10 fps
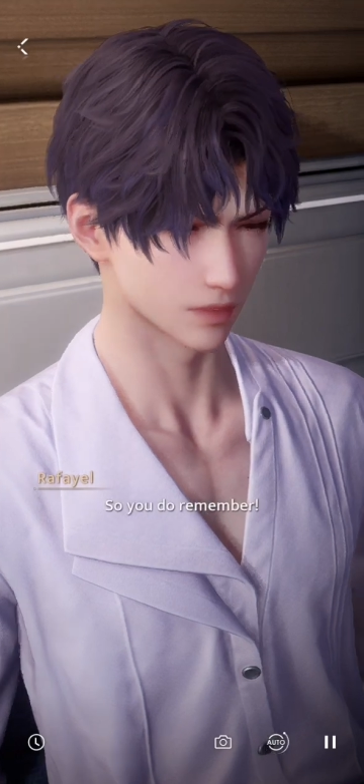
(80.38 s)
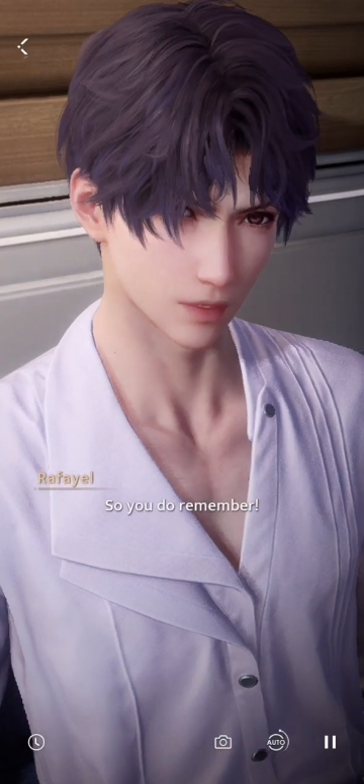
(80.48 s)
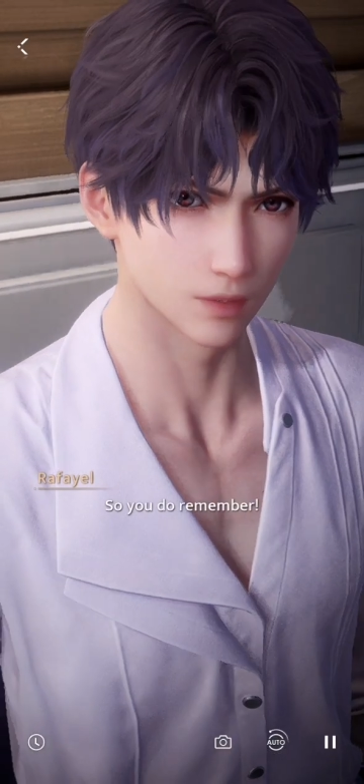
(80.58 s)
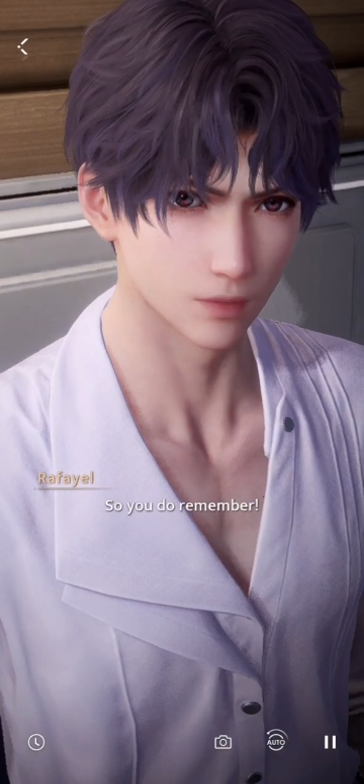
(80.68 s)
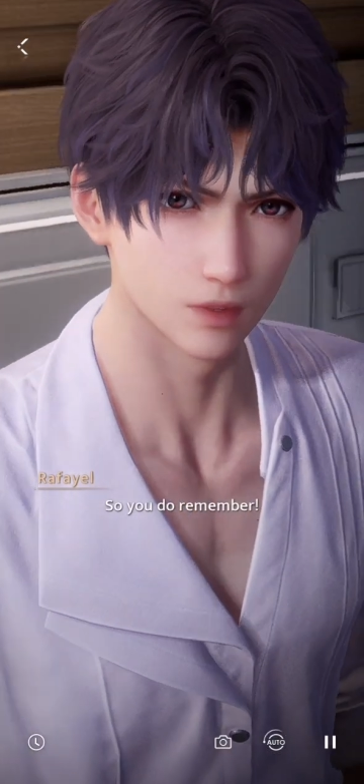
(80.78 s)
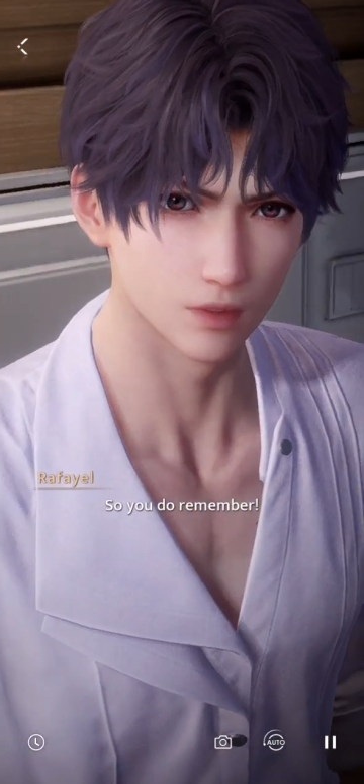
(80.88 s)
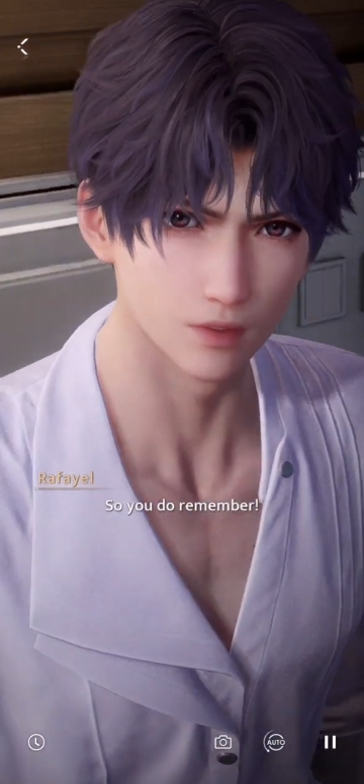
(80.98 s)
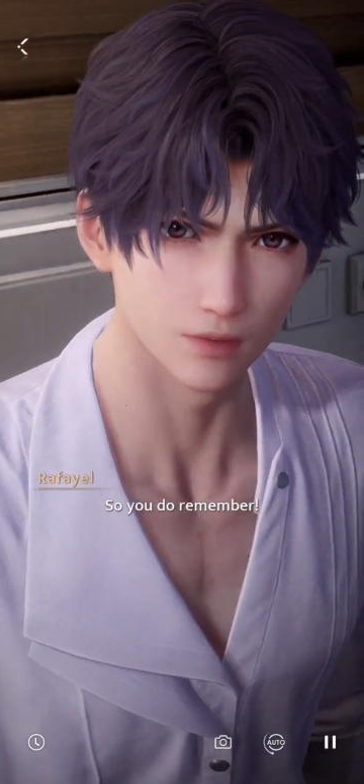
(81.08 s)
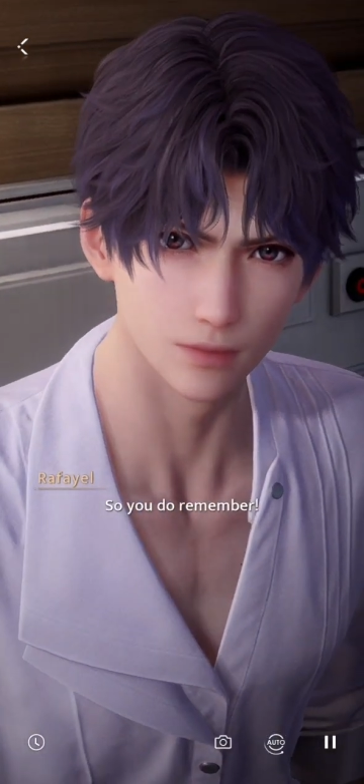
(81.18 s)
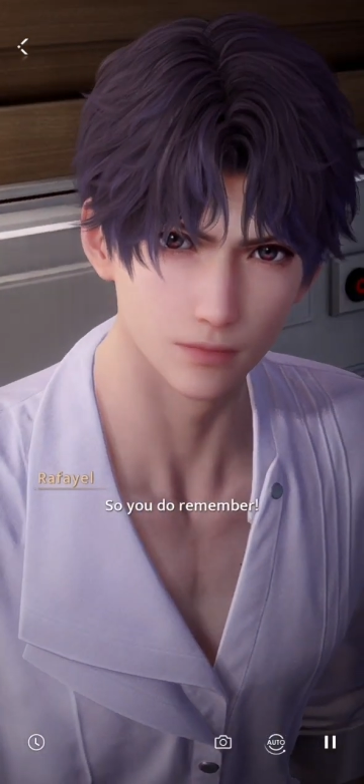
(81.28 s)
So you do
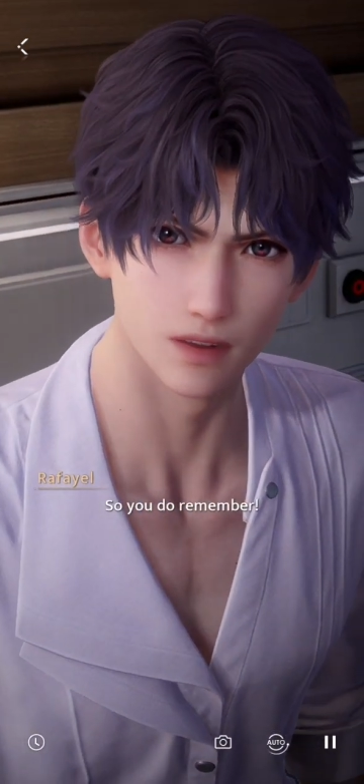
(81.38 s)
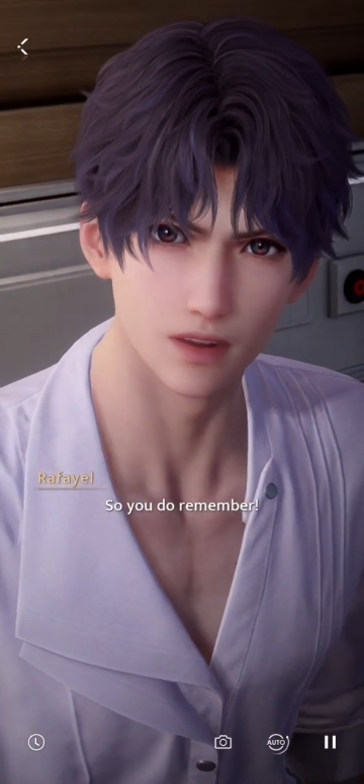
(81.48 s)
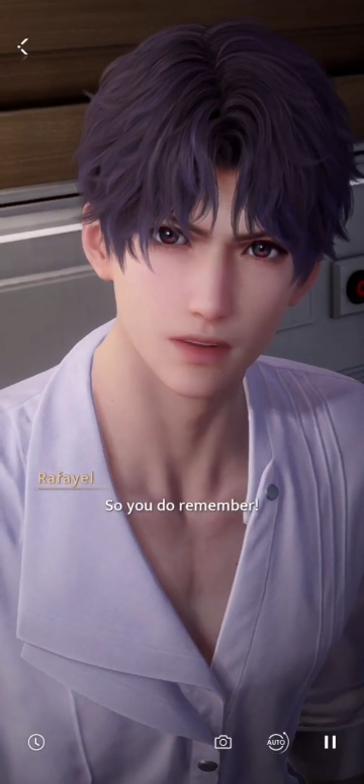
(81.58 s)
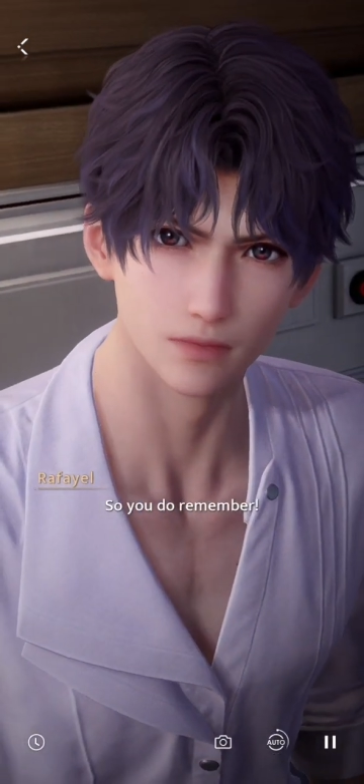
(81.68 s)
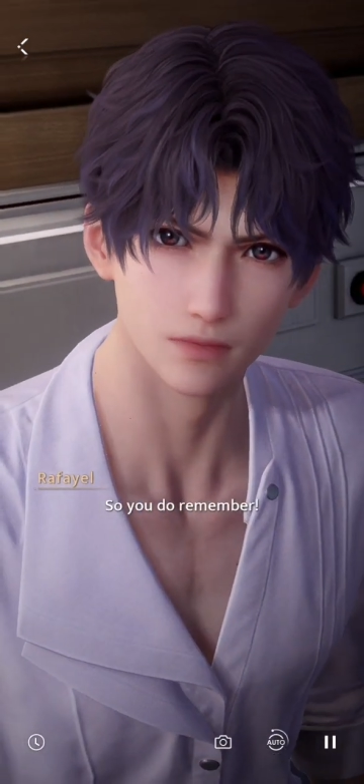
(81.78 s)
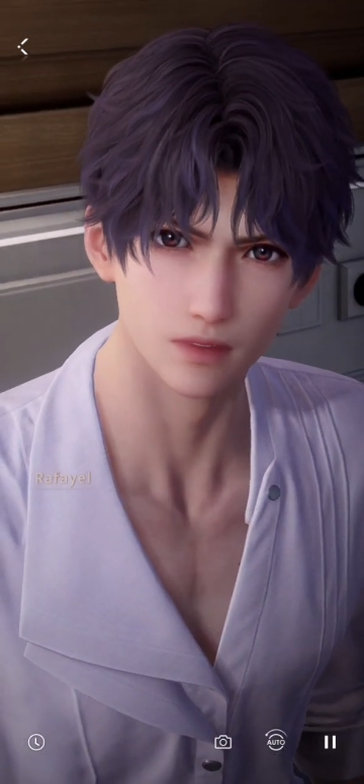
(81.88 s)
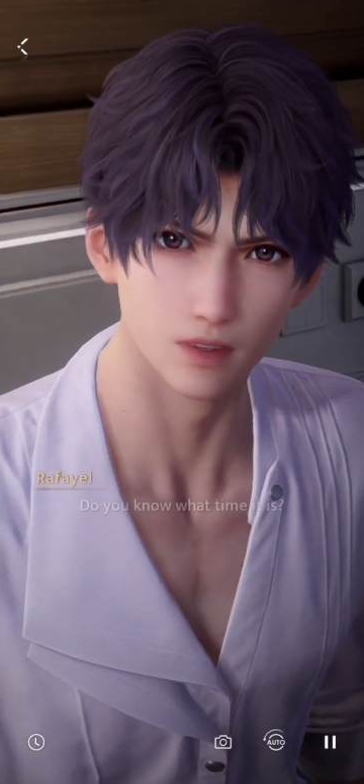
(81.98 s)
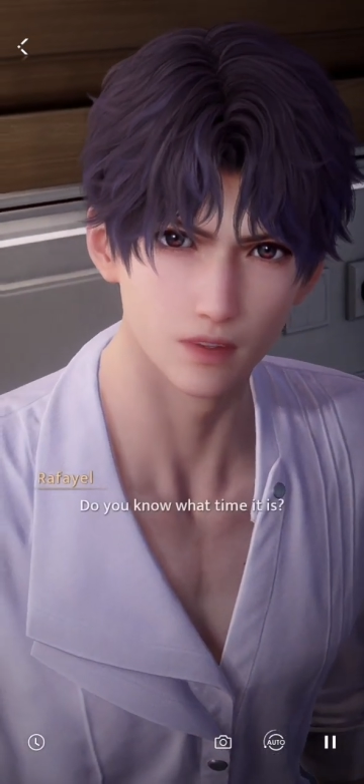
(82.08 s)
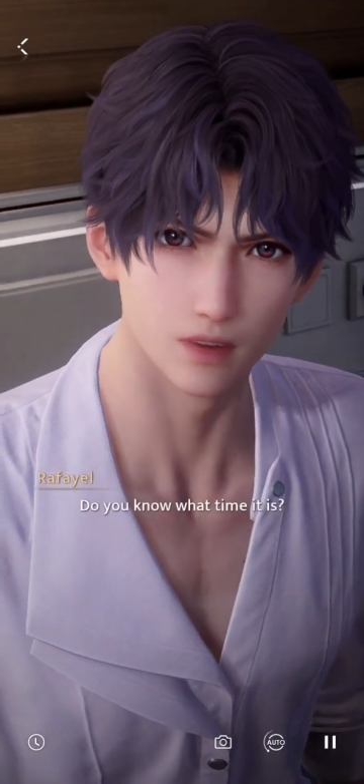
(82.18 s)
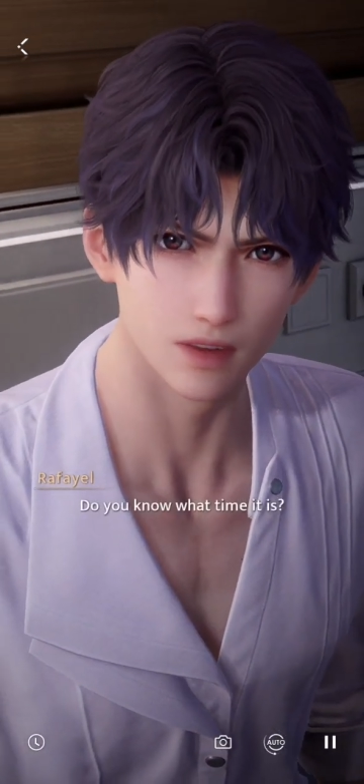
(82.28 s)
remember.
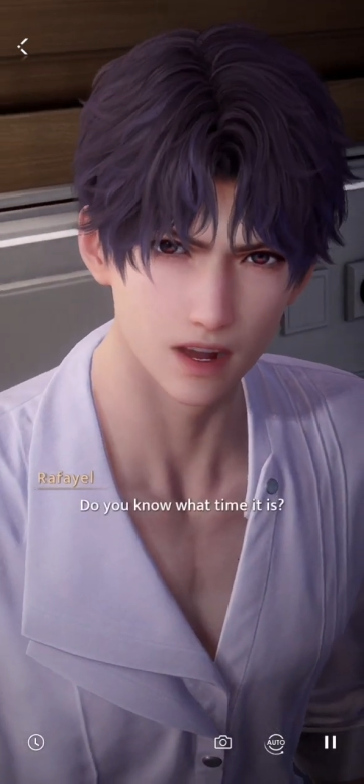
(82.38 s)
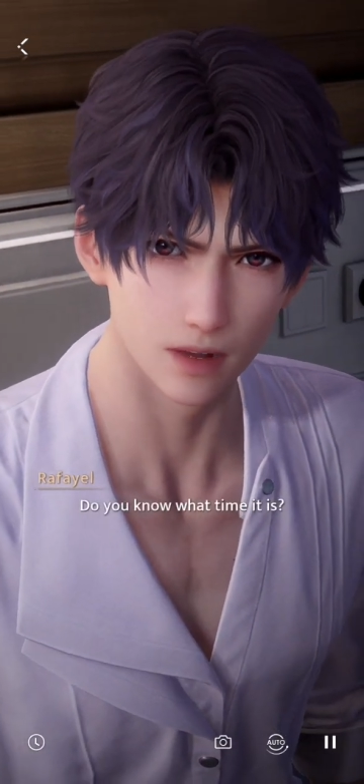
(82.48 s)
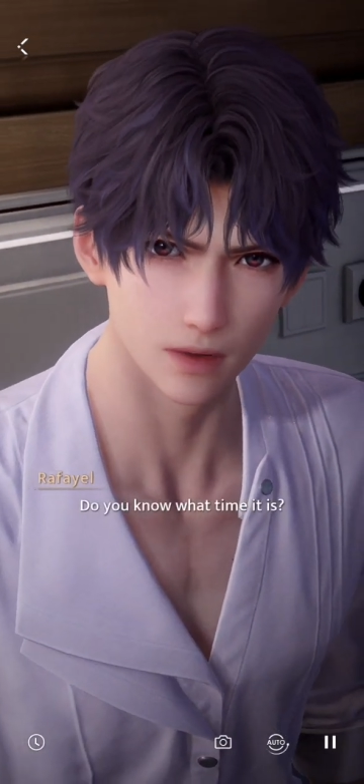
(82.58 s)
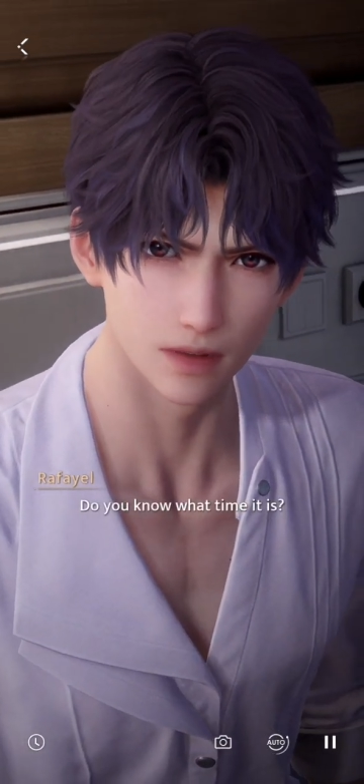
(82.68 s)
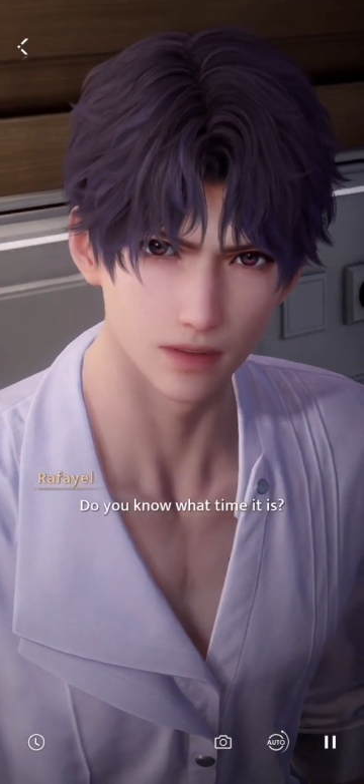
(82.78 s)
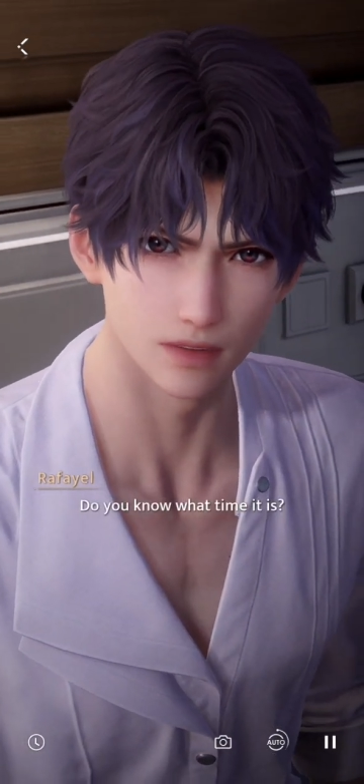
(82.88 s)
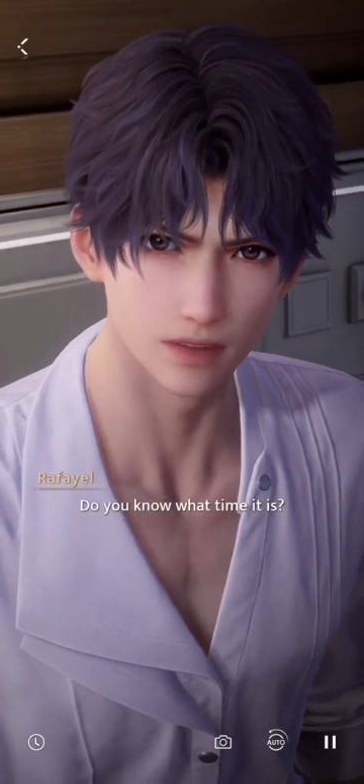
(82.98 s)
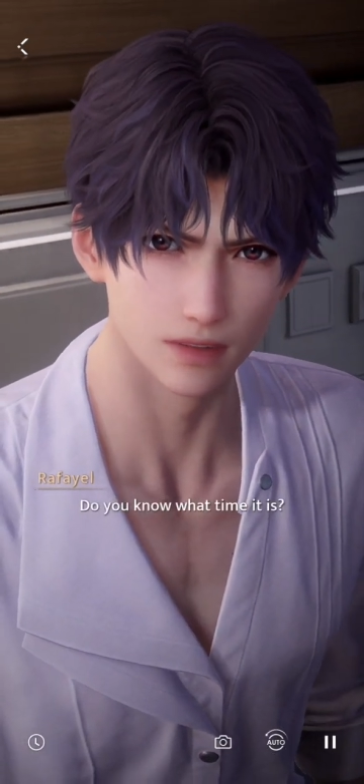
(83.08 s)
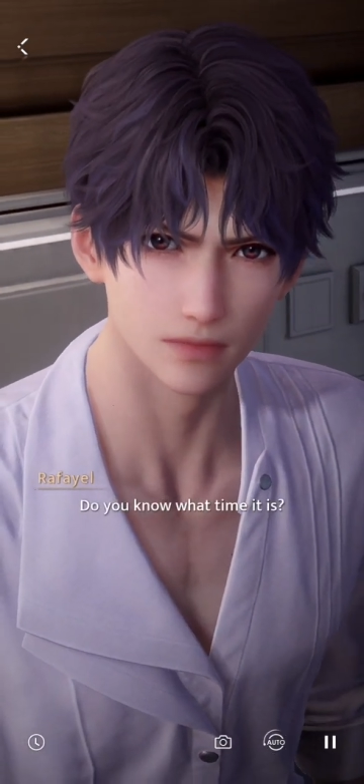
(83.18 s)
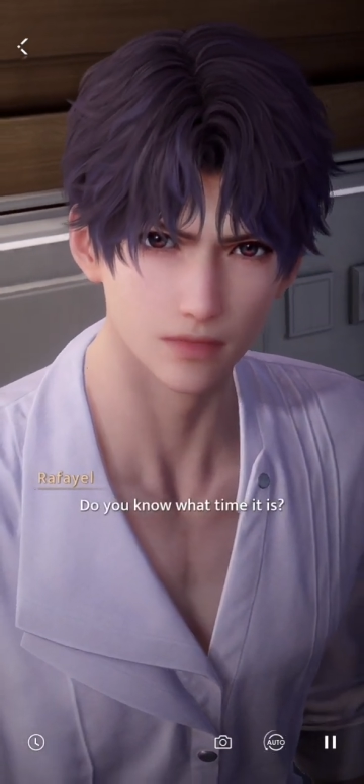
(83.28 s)
Do you know what time it is?